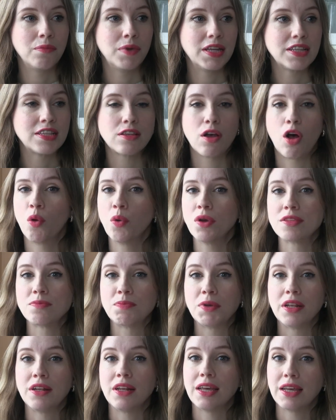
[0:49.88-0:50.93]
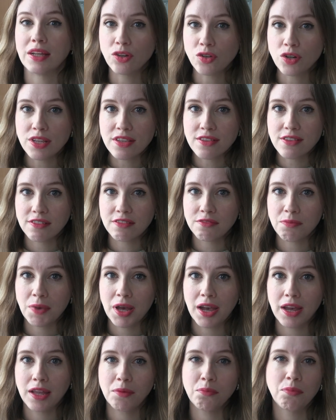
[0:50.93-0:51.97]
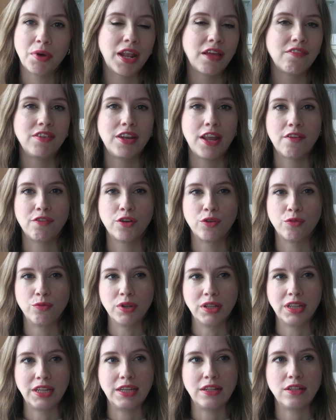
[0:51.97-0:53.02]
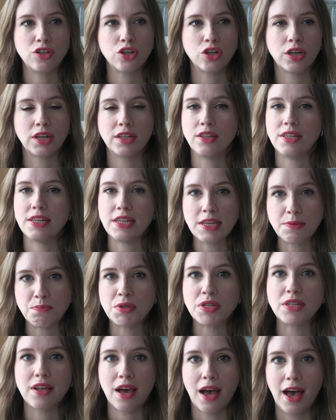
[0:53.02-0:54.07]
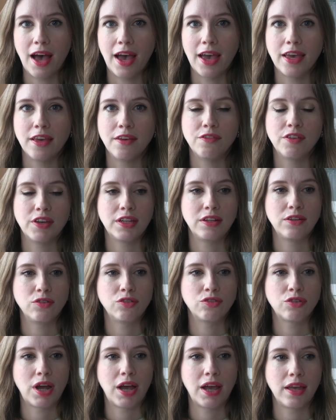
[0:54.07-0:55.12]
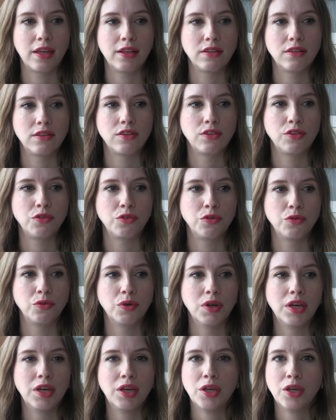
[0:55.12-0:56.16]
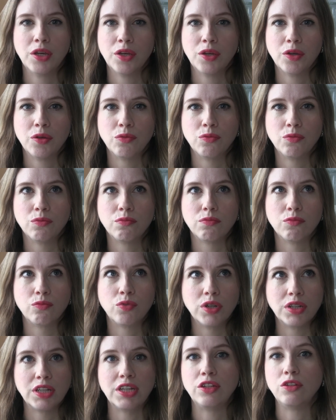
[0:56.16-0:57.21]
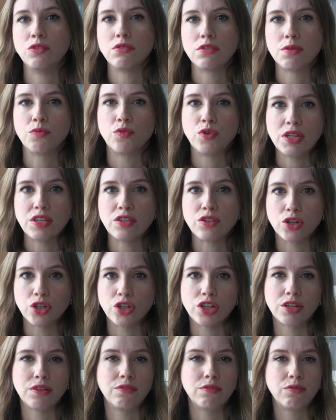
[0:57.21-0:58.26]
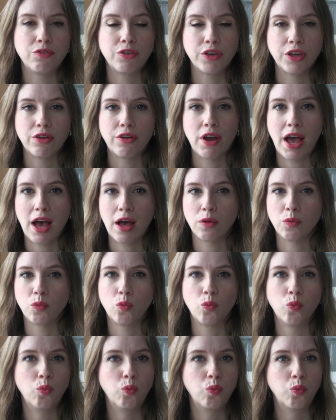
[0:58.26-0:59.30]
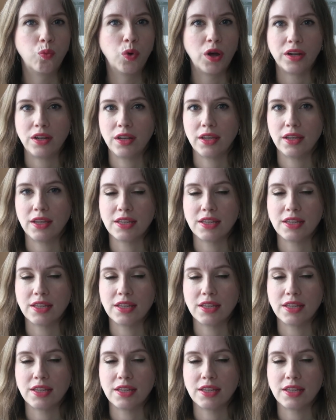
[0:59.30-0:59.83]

It's always been an interest of mine, but I've never really took a deep dive and tried to really do some research and figure out what